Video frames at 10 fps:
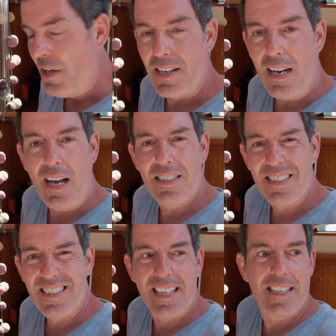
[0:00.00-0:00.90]
The
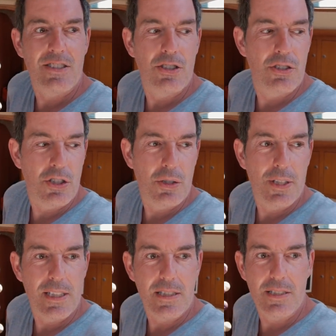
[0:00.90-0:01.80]
last thing to do
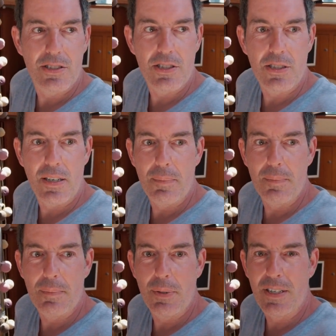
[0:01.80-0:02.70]
is to just
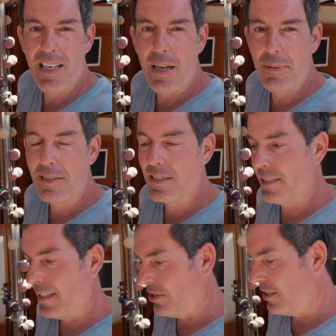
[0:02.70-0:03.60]
put a couple of
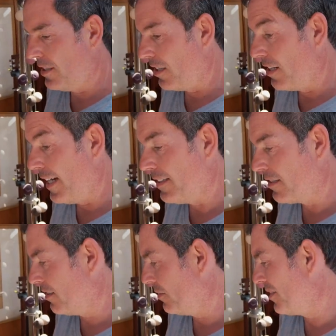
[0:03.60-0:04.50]
stitches in our ensign.